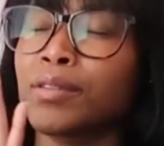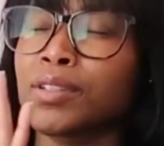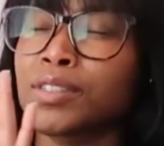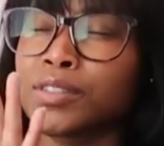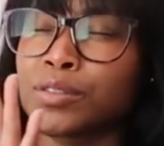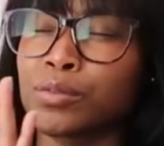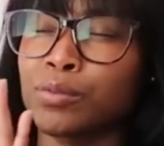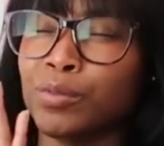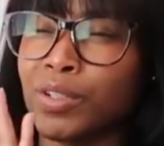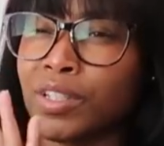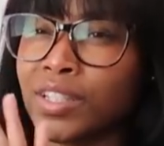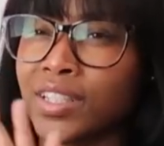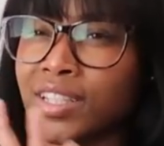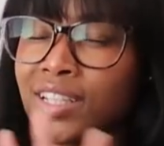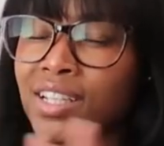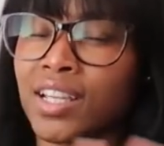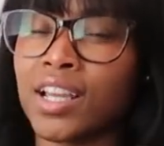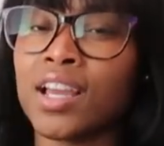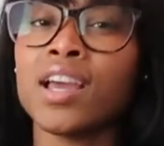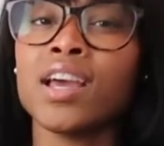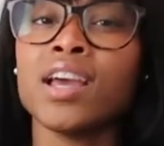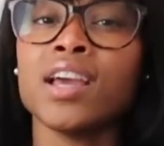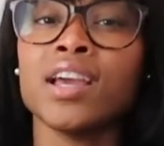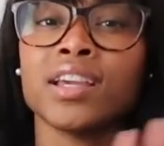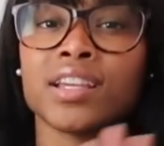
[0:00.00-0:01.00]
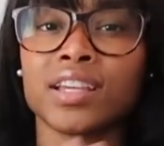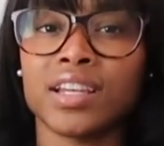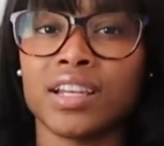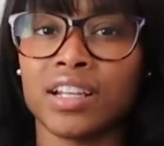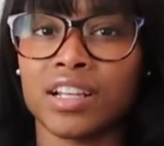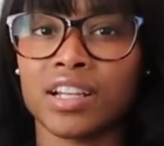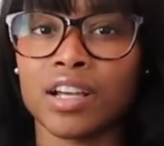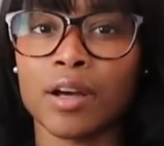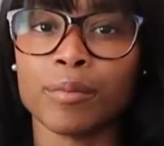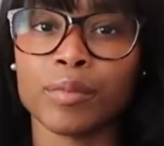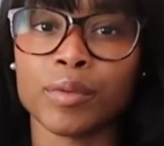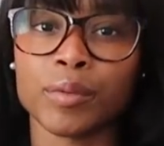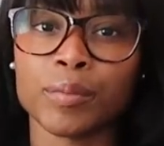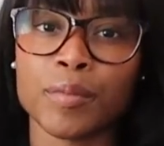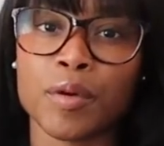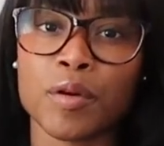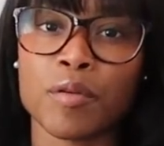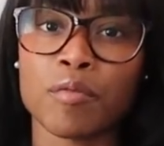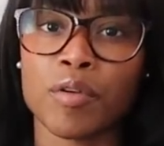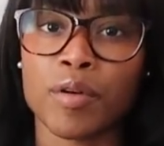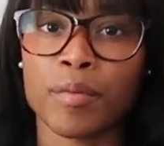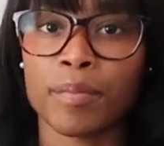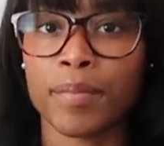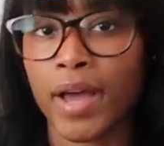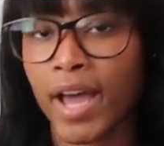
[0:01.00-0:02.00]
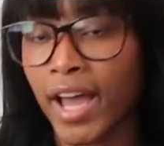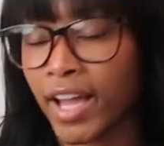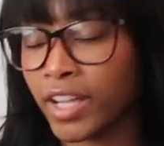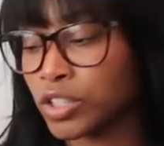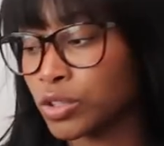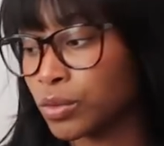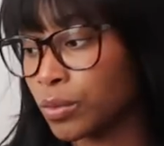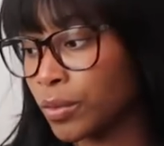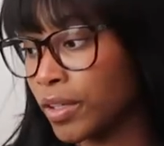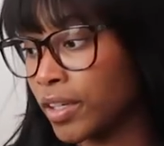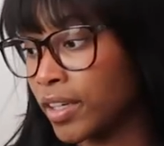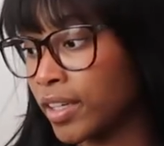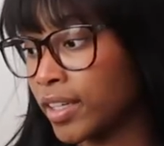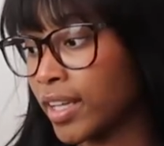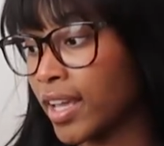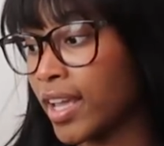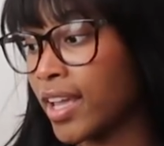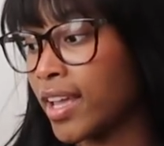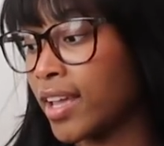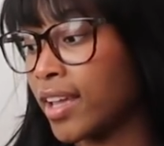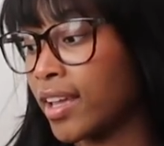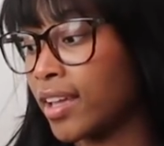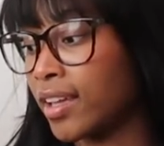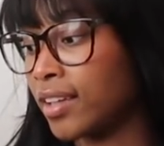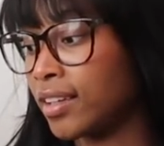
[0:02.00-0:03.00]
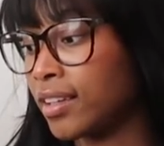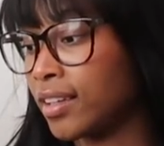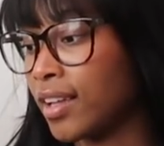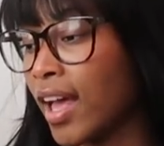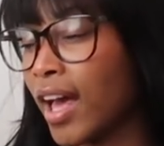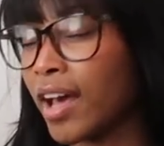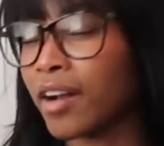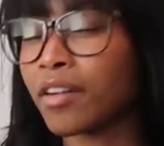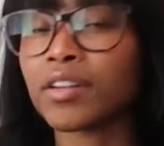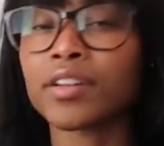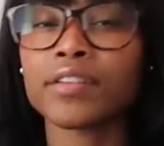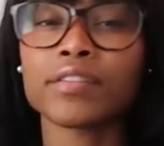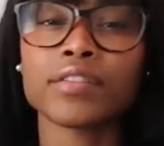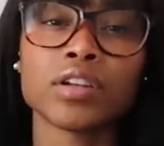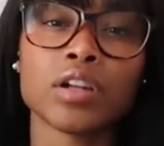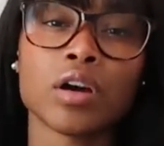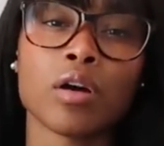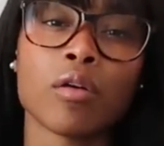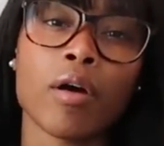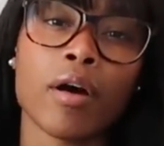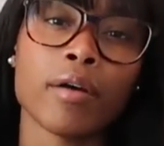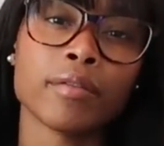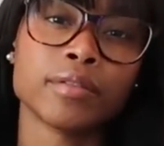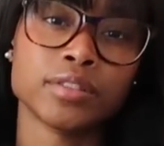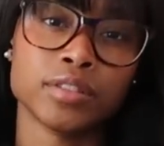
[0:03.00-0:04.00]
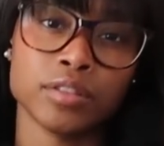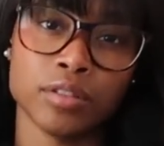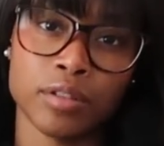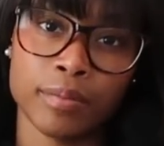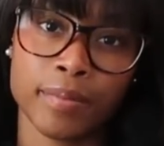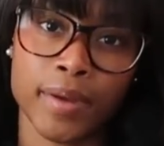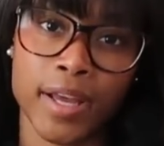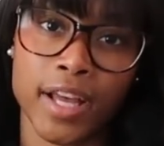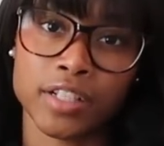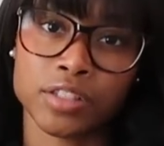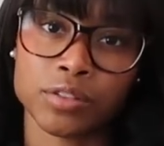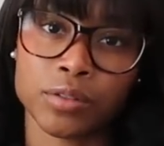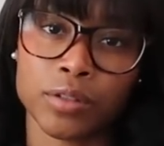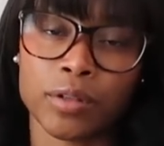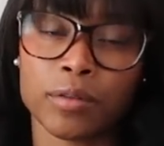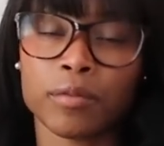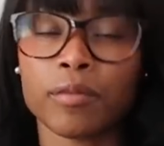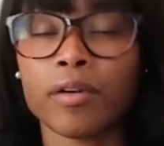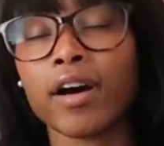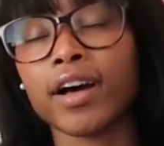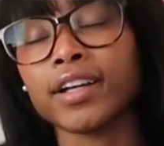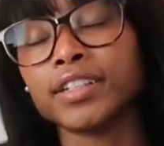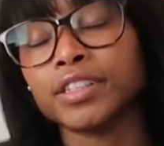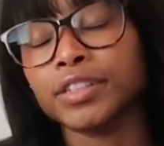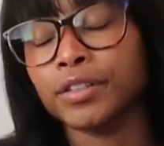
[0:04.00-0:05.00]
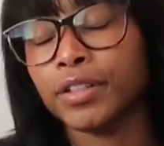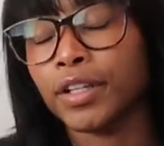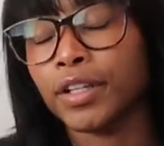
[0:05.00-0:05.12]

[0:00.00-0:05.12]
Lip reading: was really getting comfortable with patchwork, and I don't even know I was doing patchwork. Well, I do